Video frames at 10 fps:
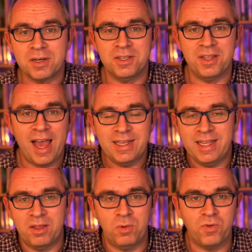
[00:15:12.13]
to the
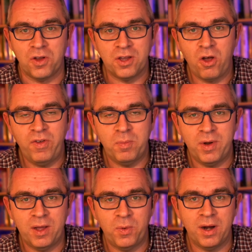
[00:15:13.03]
idea that we've got in Coffee
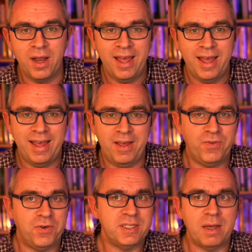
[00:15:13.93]
Break, where,
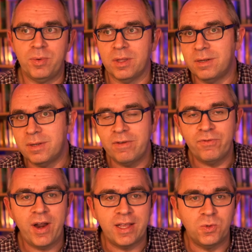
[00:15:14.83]
for example,
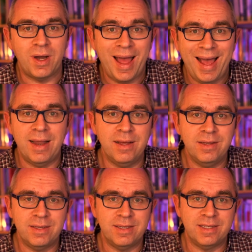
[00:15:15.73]
in French, where
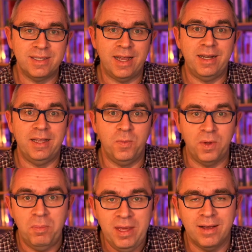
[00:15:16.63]
Anna is learning
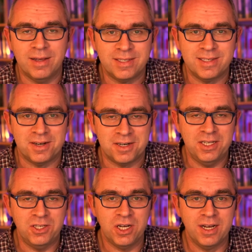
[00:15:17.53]
with me as her
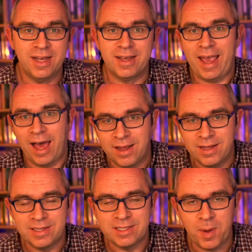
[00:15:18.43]
teacher,
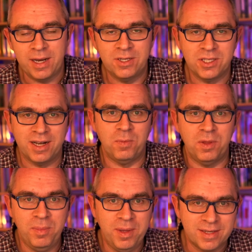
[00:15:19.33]
Cara in Spanish learning
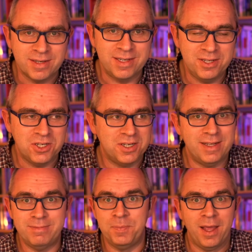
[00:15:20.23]
with me as her teacher.
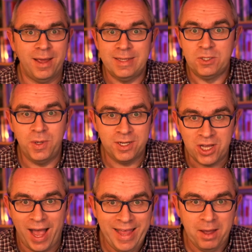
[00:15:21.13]
In
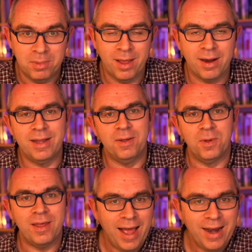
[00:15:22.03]
Swedish, I am learning
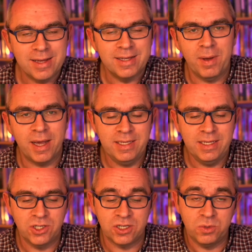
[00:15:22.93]
with Hannah as my
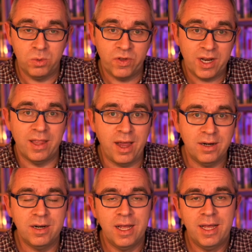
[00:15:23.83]
teacher. So we've got a
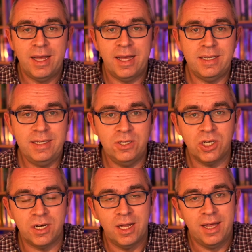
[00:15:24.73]
learner and a
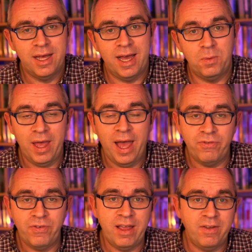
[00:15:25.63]
teacher. And with
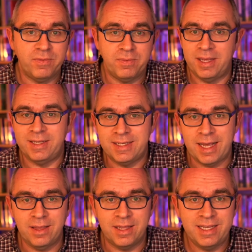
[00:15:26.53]
High Five, it's
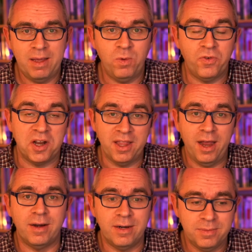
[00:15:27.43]
exactly the same. We've got a
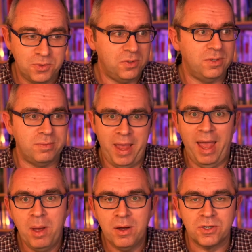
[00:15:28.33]
learner, who's
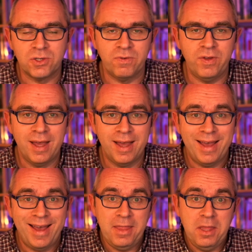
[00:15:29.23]
Emma or Sophie,
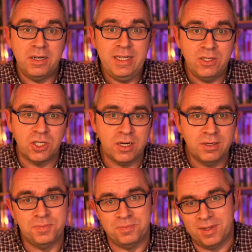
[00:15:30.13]
and their
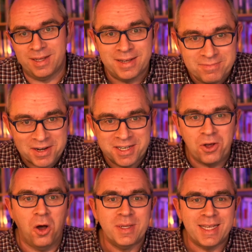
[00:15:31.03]
teacher, in
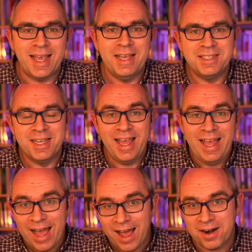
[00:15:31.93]
inverted commas, I guess,
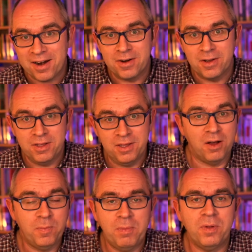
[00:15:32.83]
are
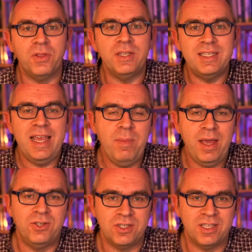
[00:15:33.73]
young people the same
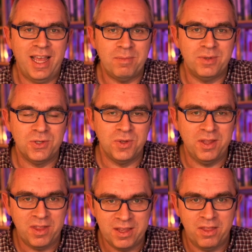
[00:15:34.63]
age as them. So
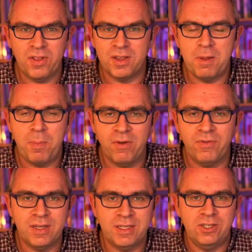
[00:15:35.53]
it's the
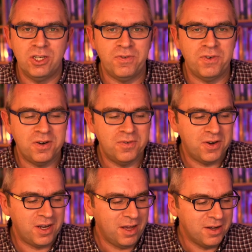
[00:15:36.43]
perfect teacher for
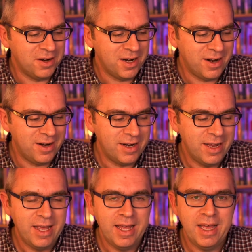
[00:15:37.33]
a younger learner.
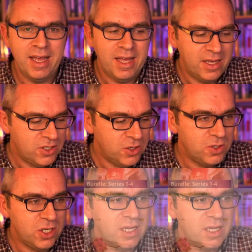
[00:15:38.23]
So just